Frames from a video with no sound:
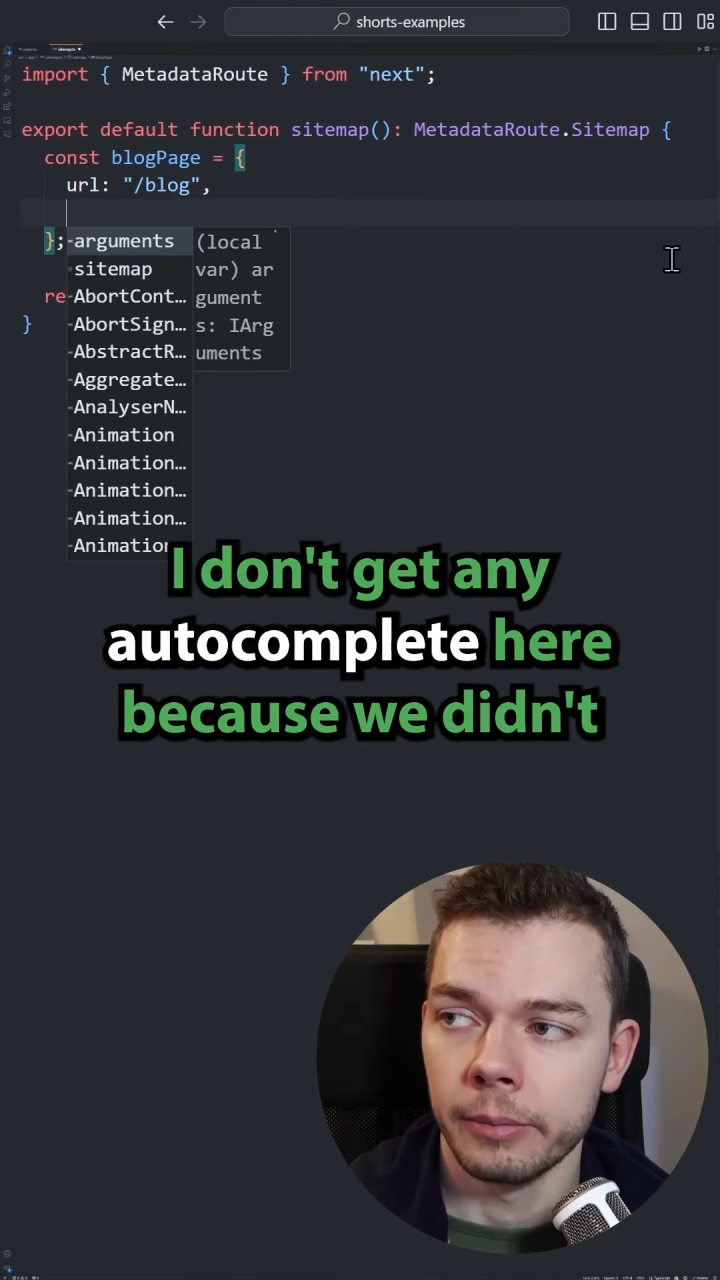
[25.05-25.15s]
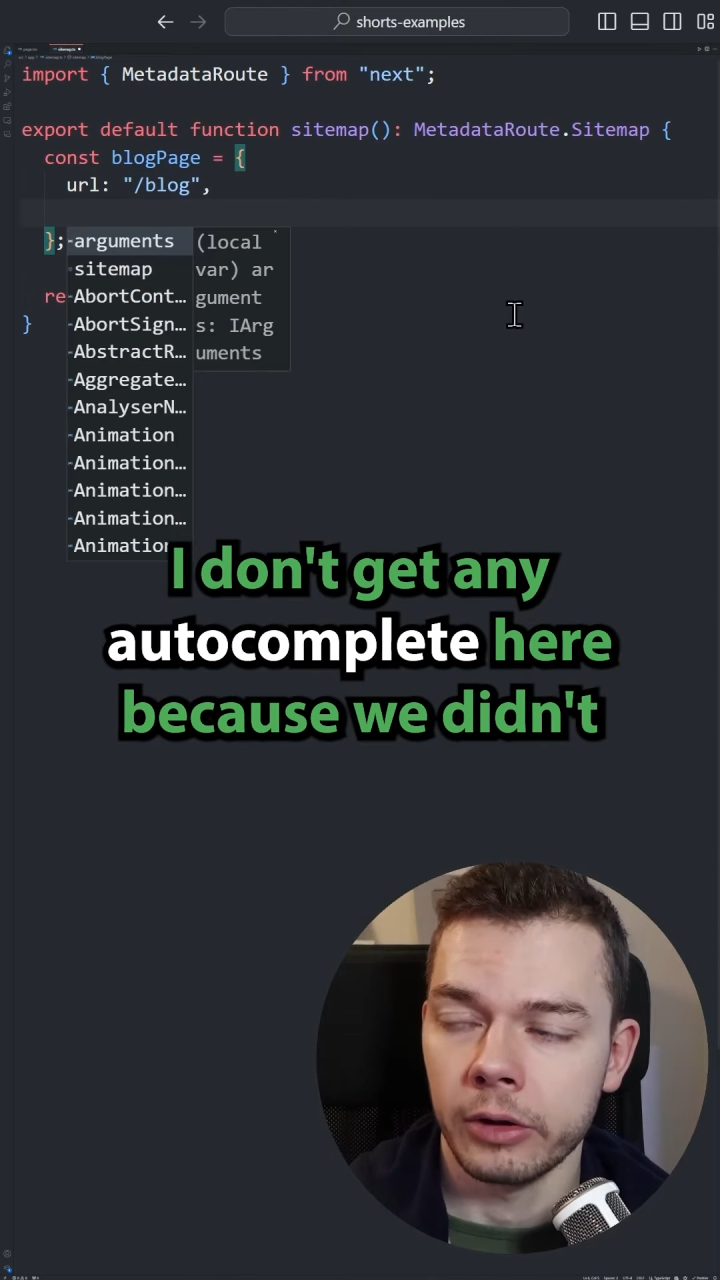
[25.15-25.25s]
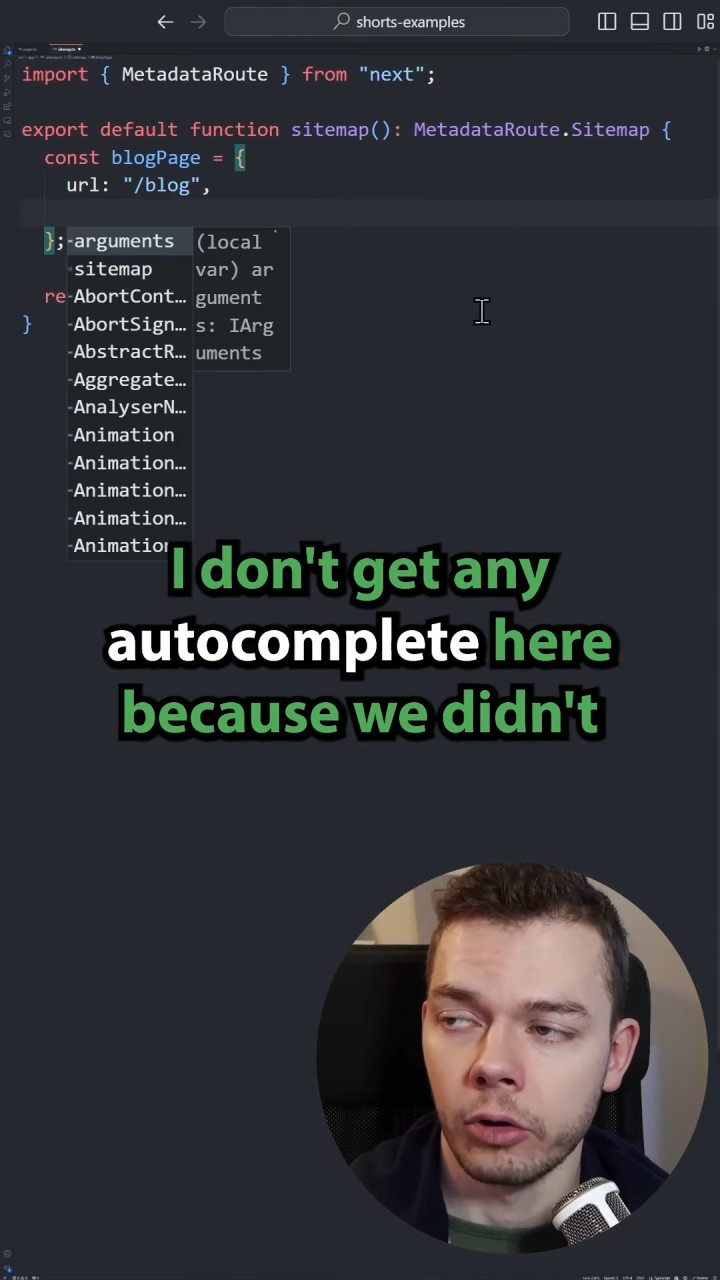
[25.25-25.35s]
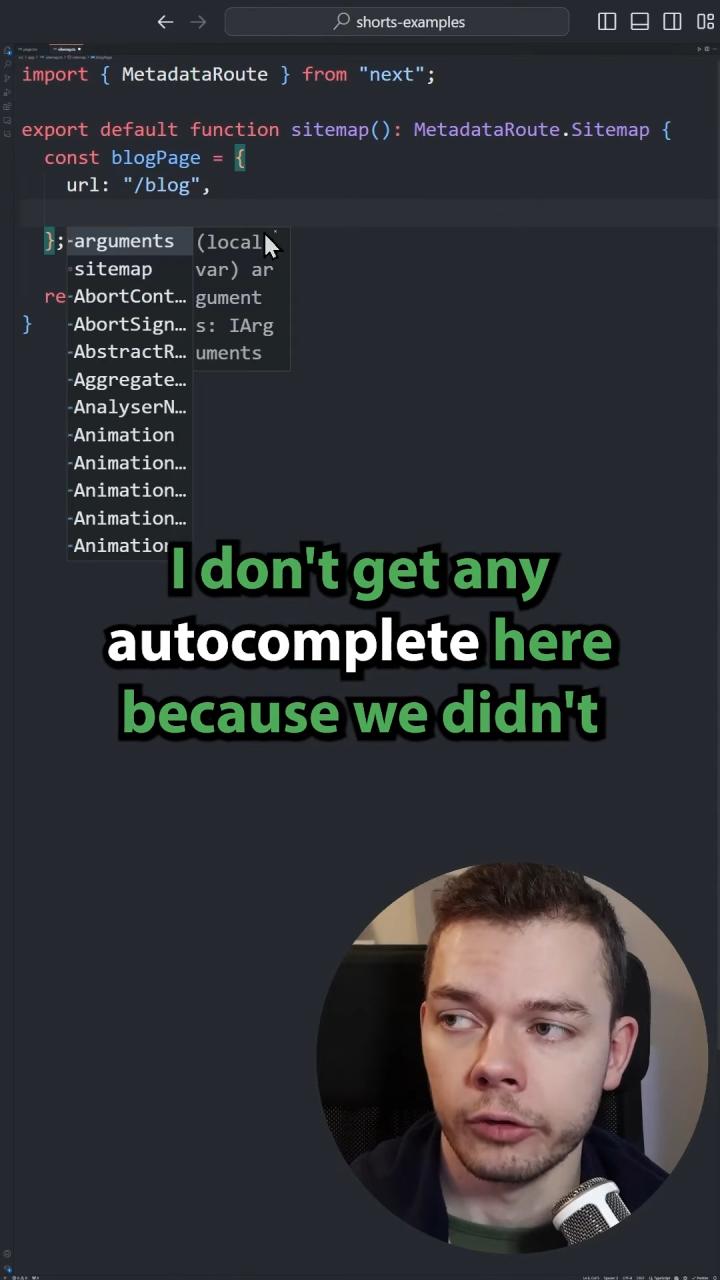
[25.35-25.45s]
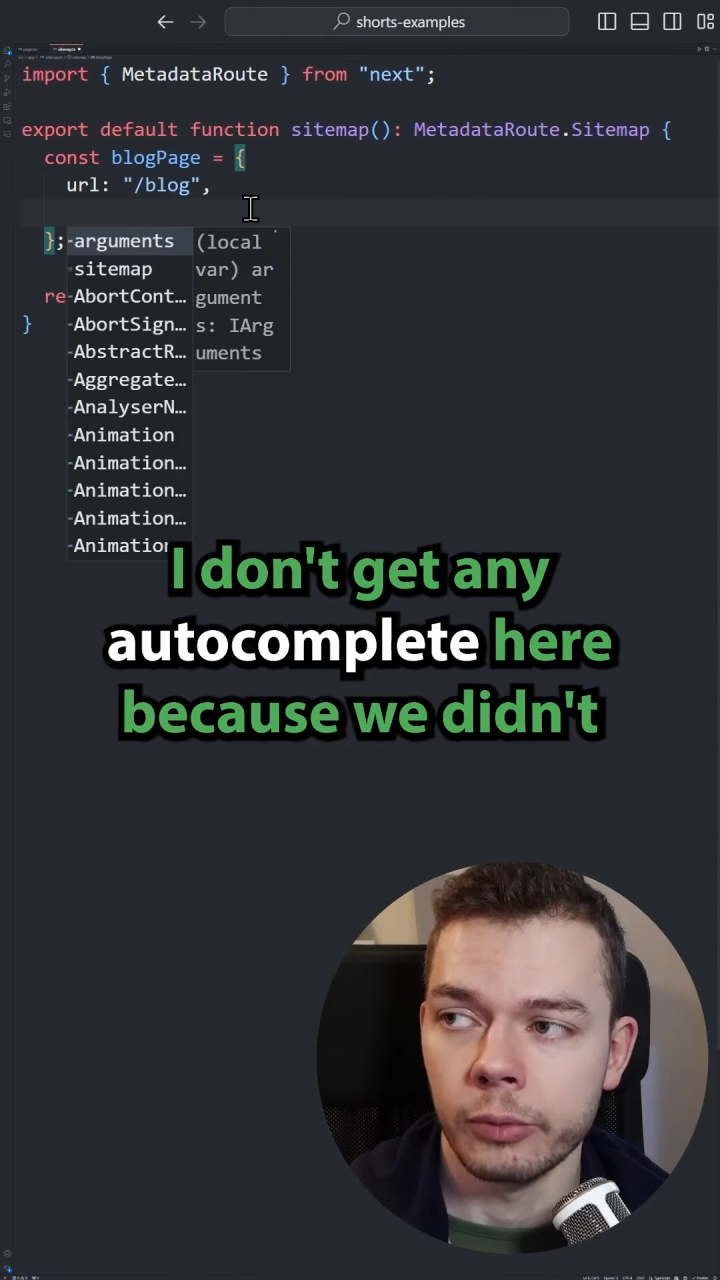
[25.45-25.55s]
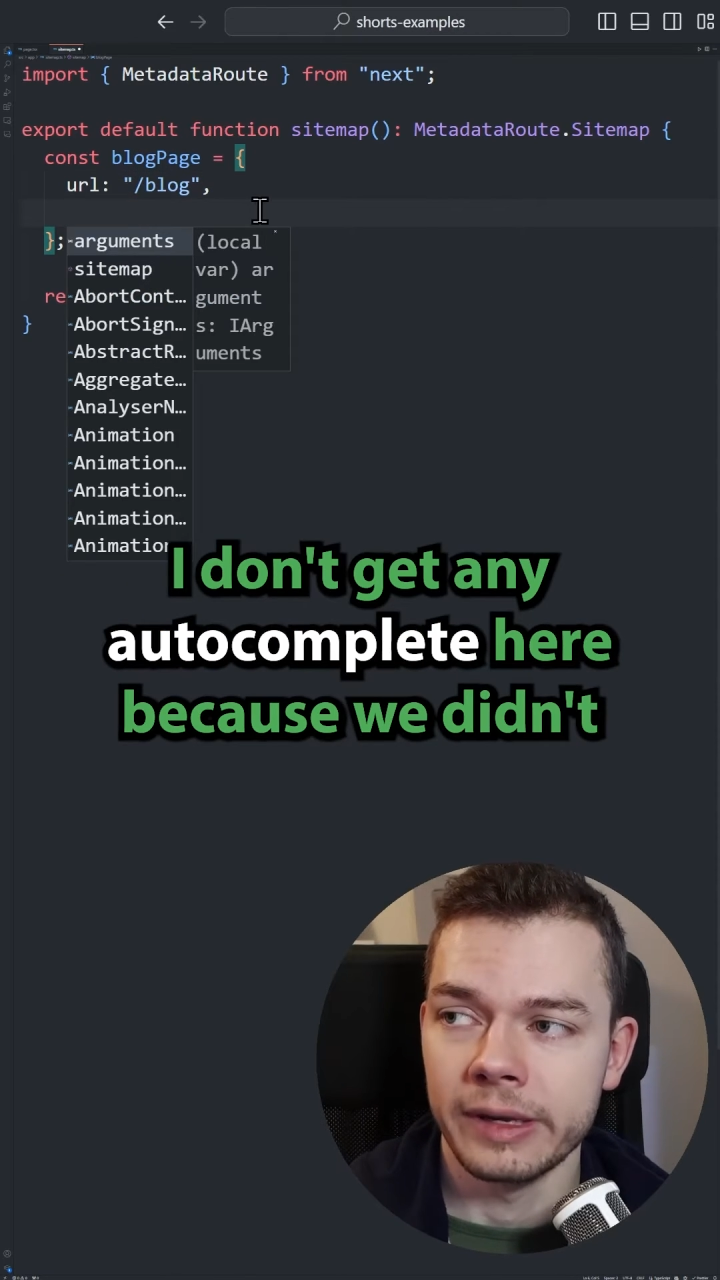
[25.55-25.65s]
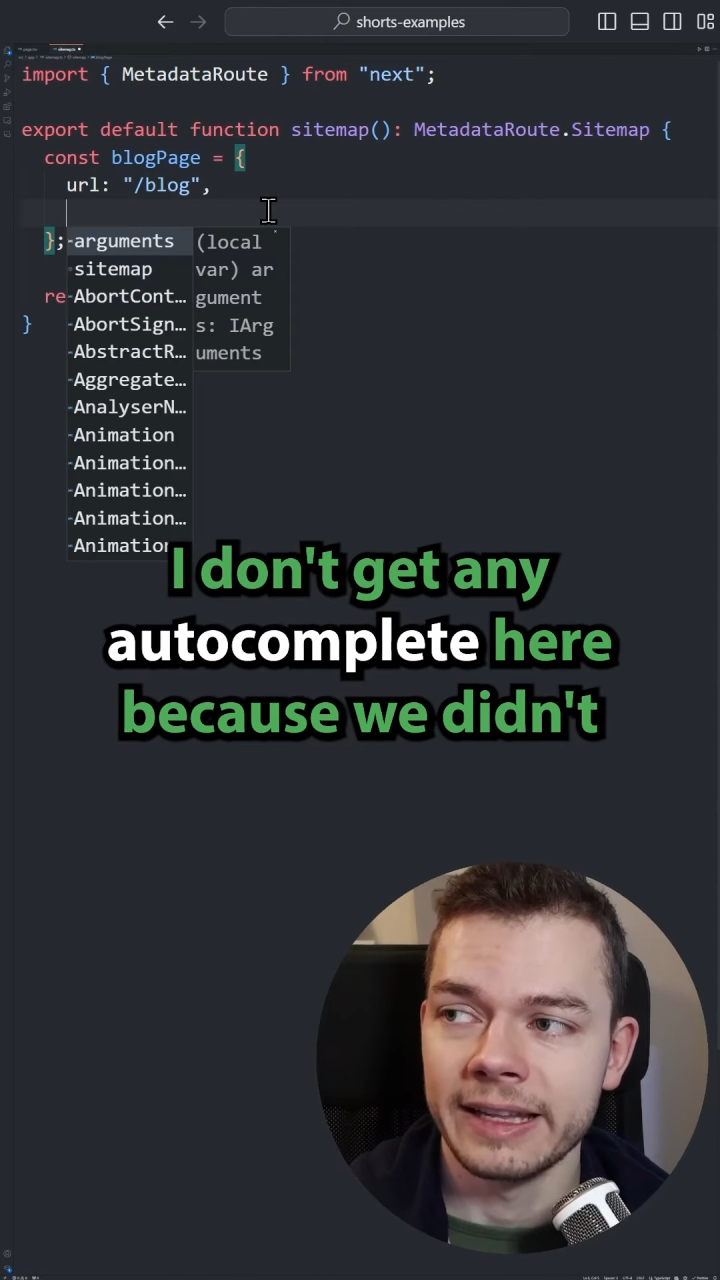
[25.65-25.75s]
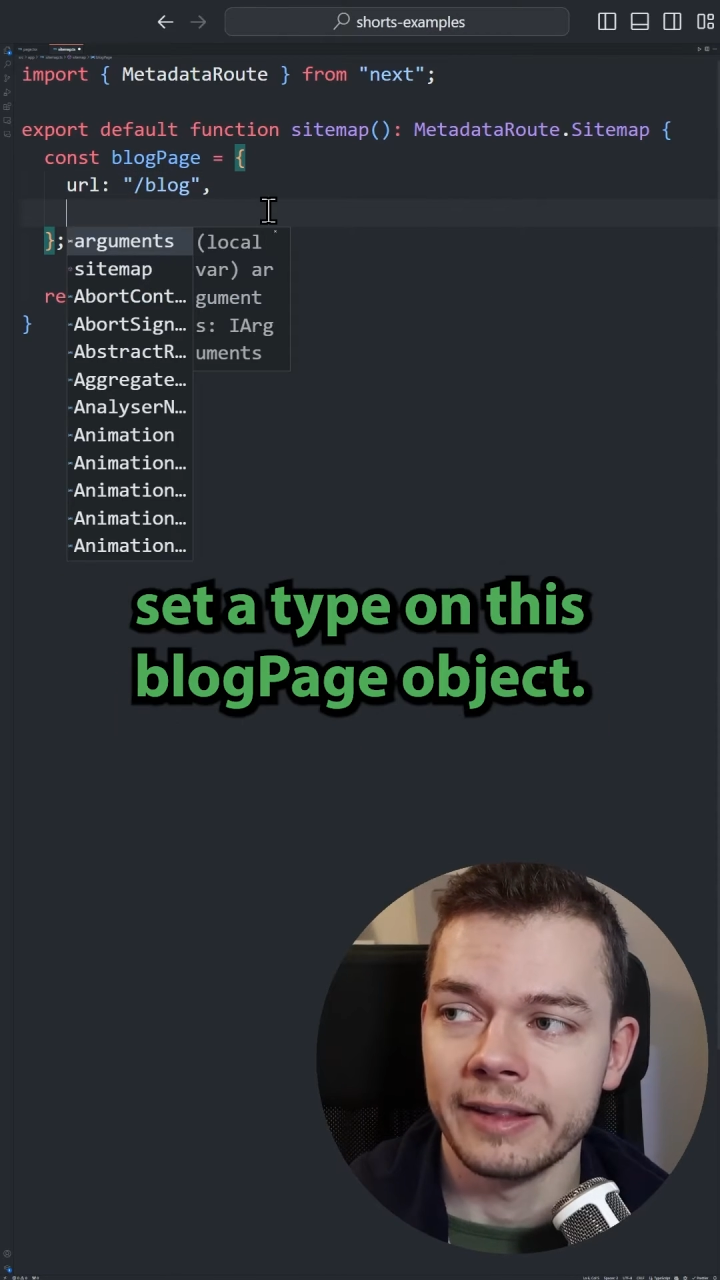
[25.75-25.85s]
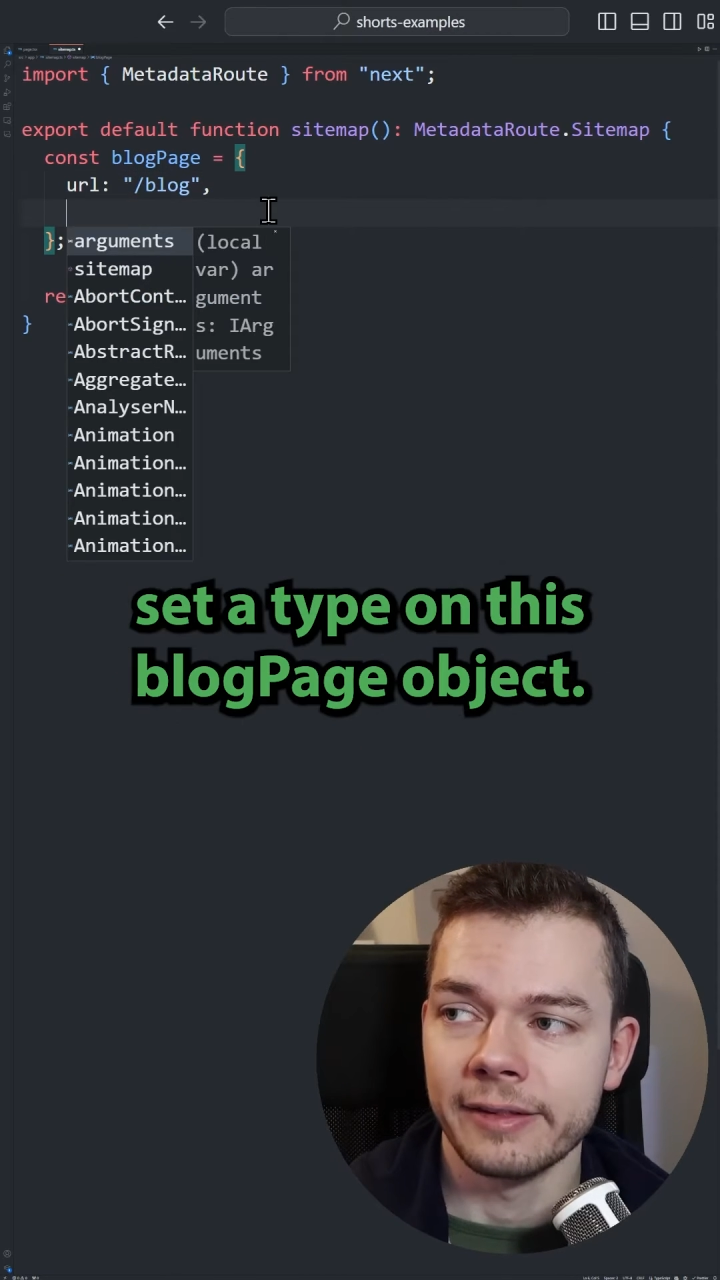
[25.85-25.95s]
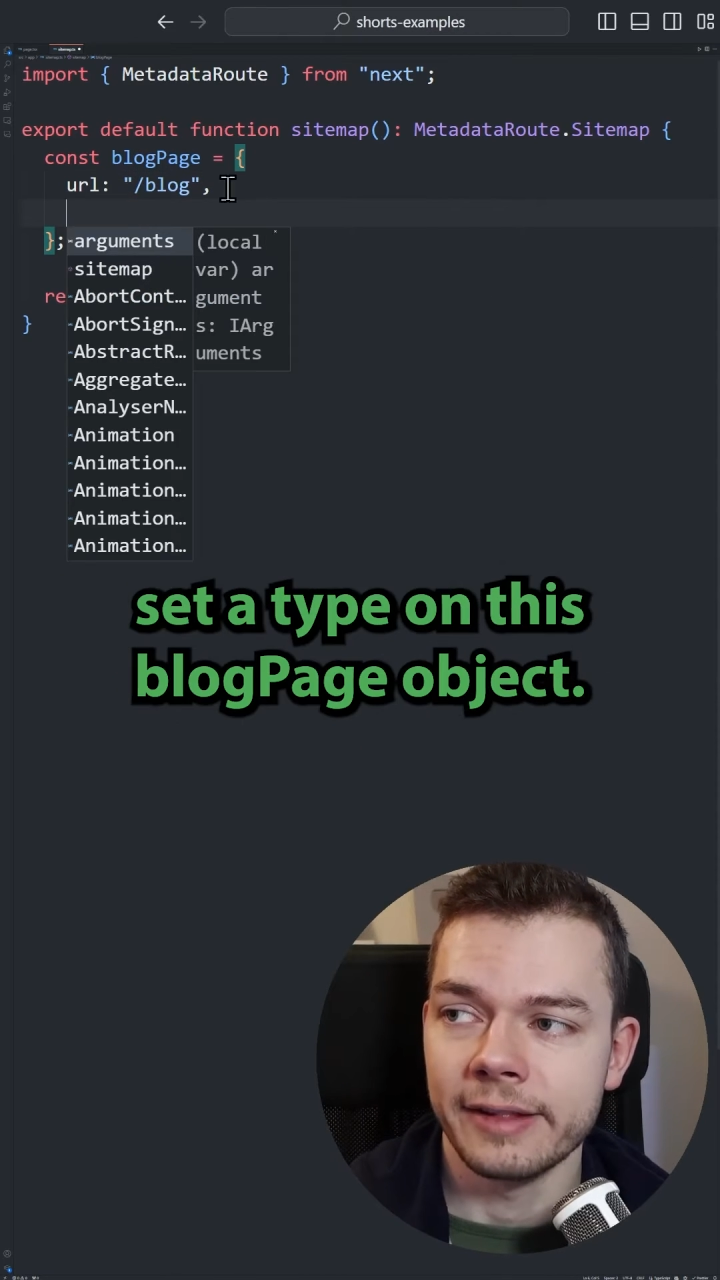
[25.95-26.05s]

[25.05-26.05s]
because we didn't